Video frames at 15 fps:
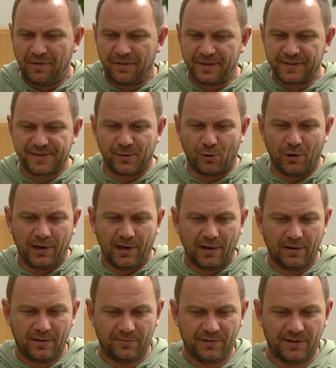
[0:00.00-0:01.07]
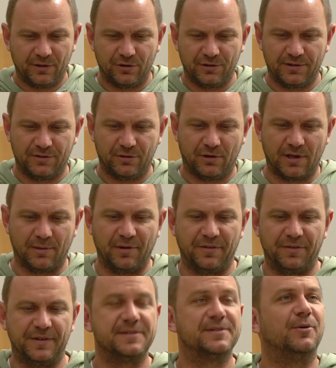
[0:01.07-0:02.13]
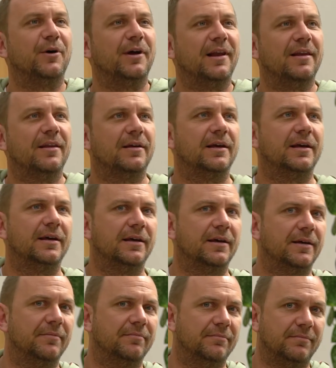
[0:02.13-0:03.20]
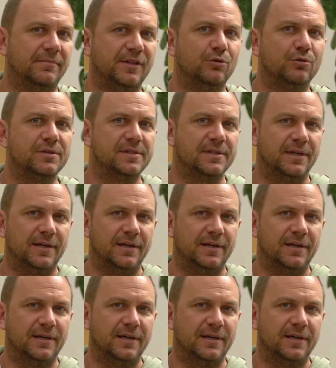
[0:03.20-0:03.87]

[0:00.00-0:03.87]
the soil. We don't talk about the soil. Use